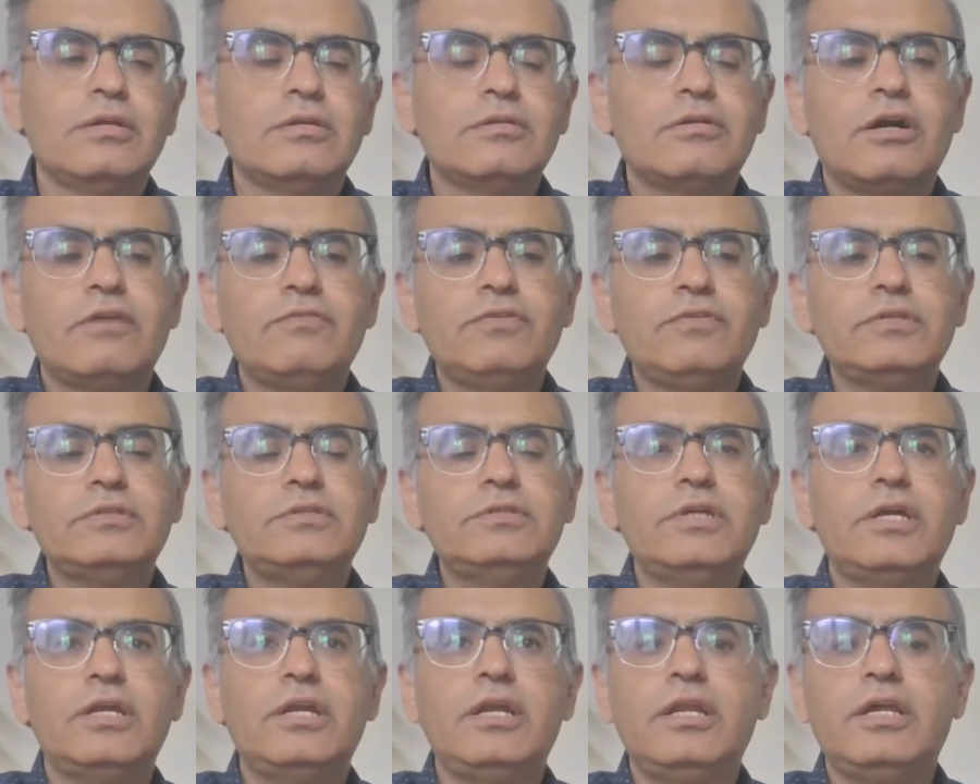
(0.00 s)
Now, if you're
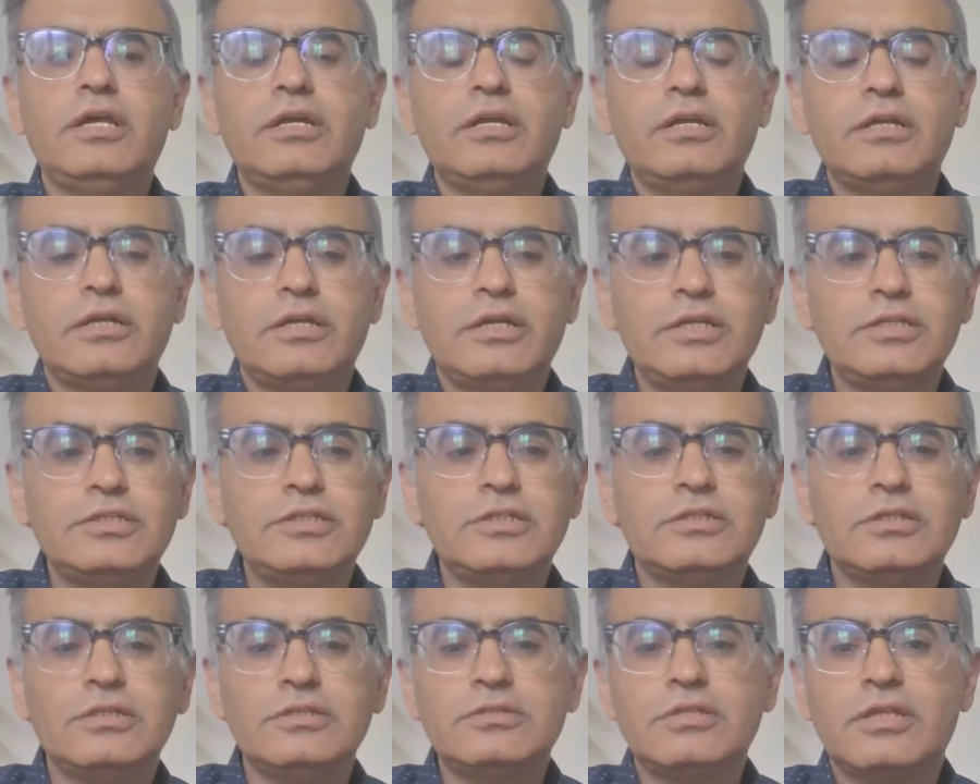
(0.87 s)
sending
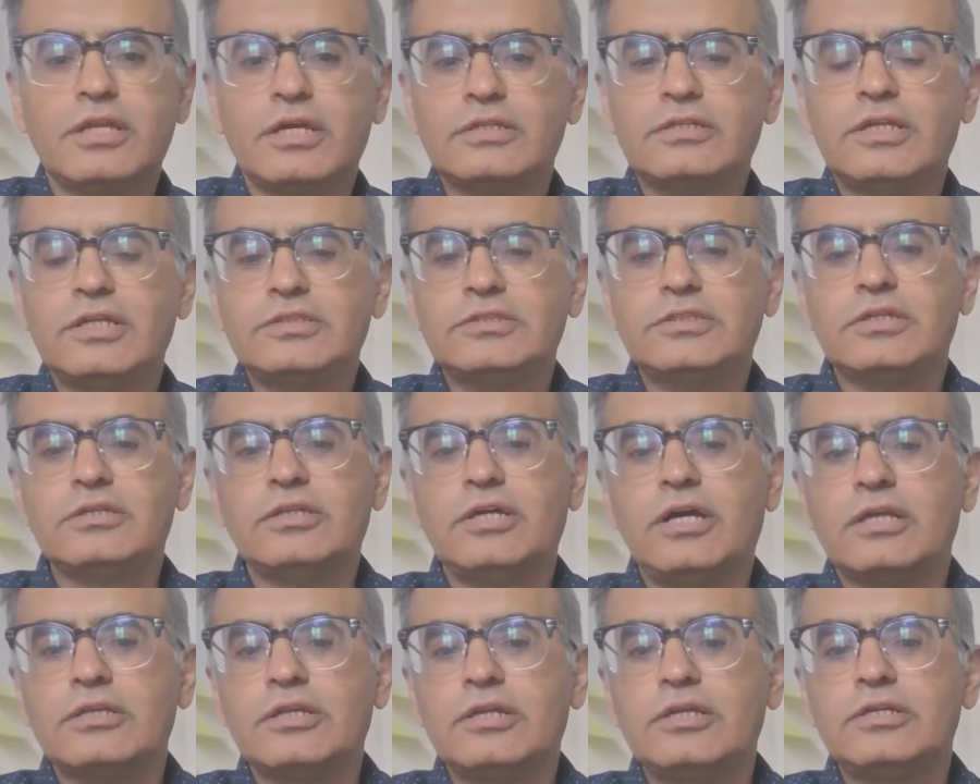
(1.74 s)
digital slides, let's say the
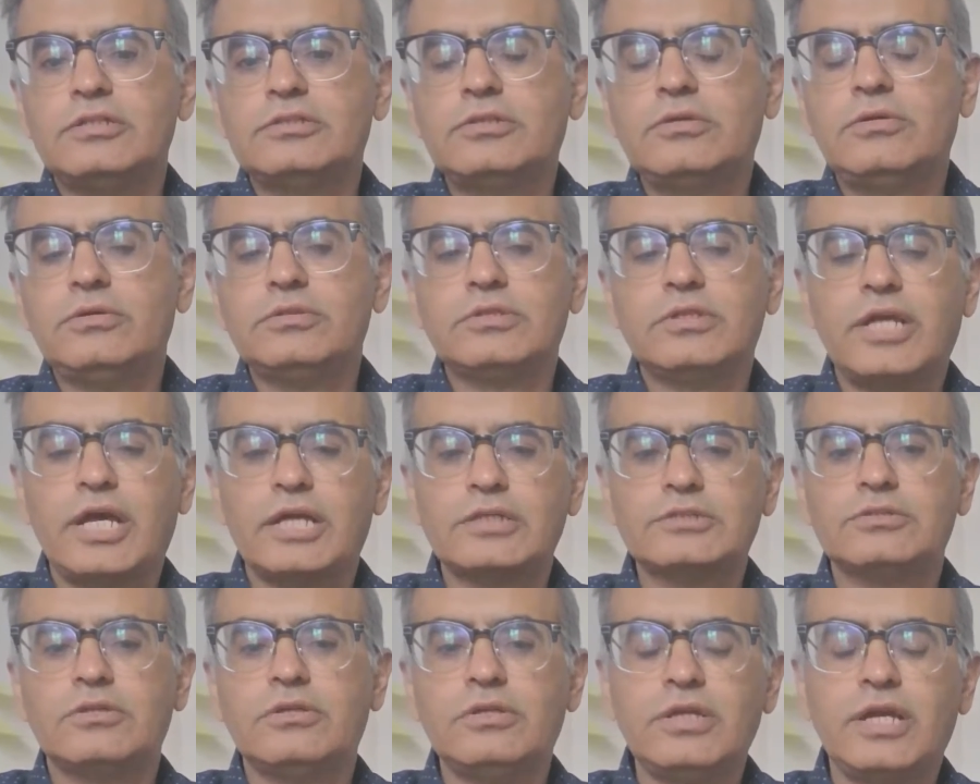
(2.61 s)
other institution
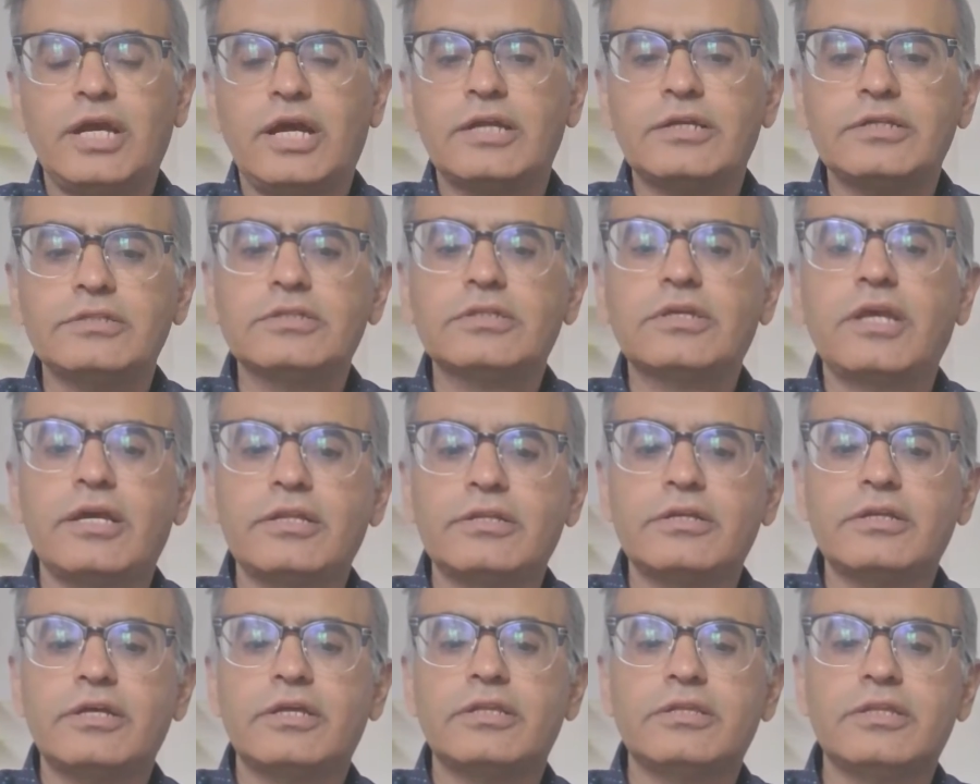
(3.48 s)
actually had a
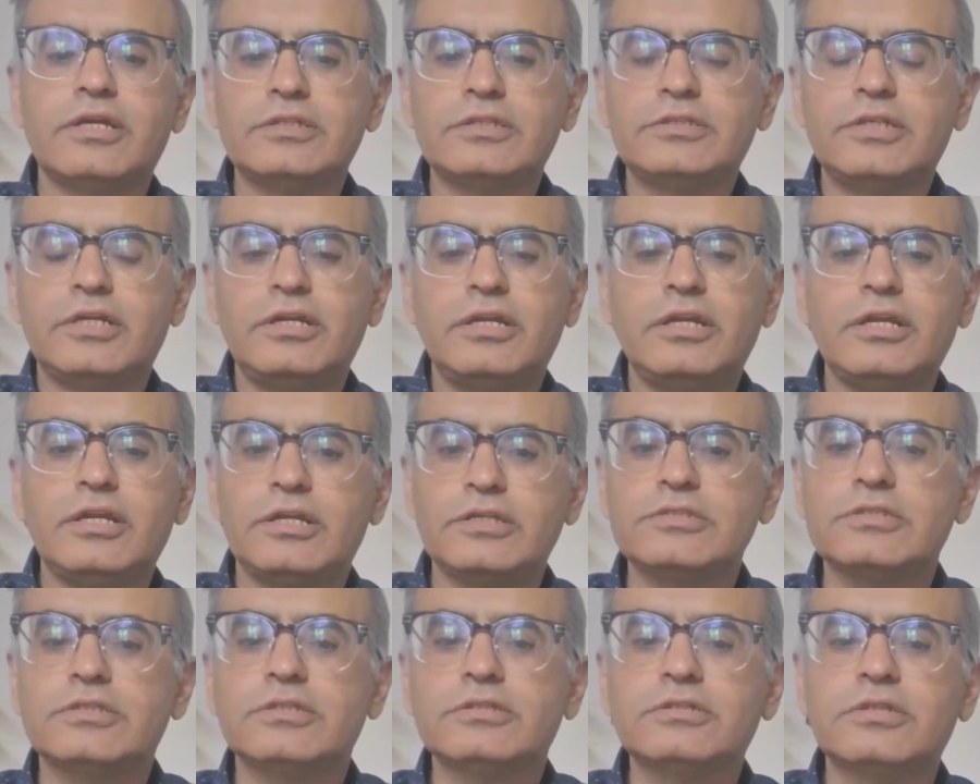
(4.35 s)
scanner and they're sending
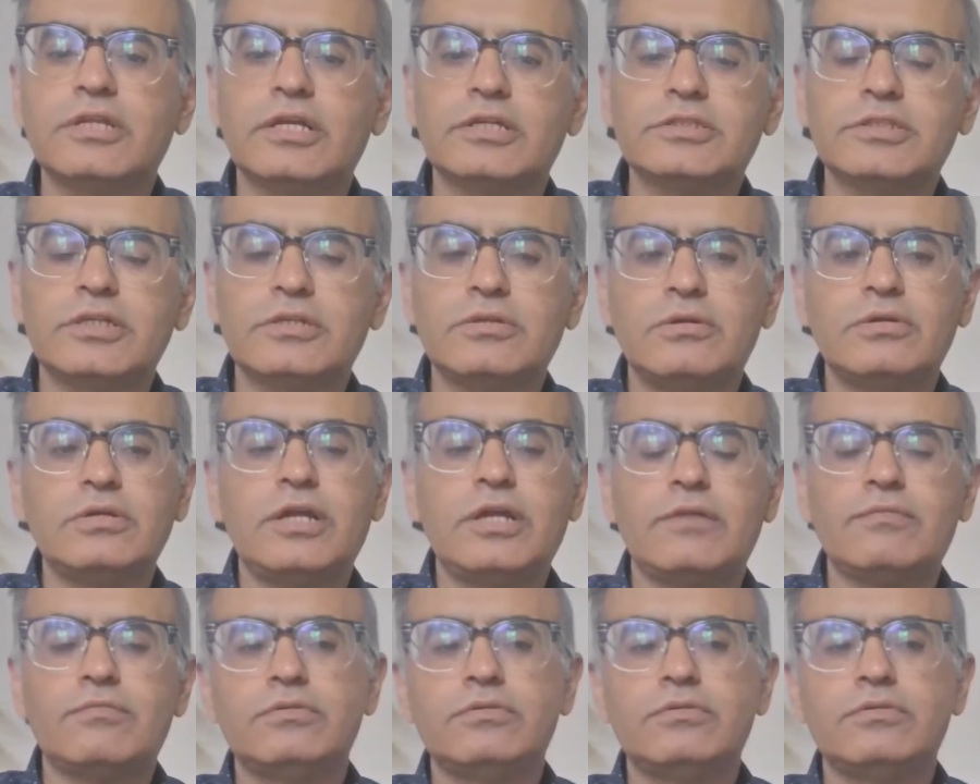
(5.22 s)
digital slides, they don't have